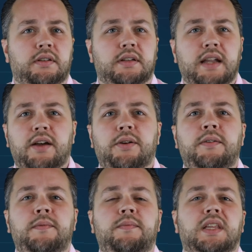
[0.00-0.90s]
Now,
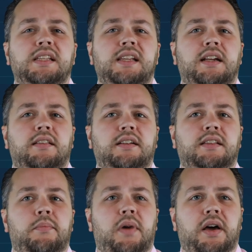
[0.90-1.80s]
let's take a look at
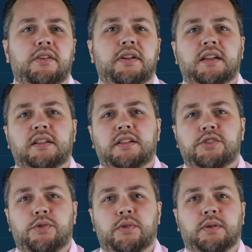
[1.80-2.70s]
the monitoring and
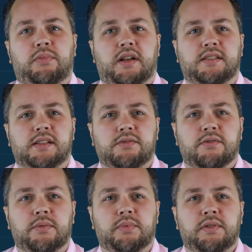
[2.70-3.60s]
controlling process
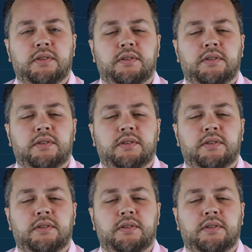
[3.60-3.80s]
group.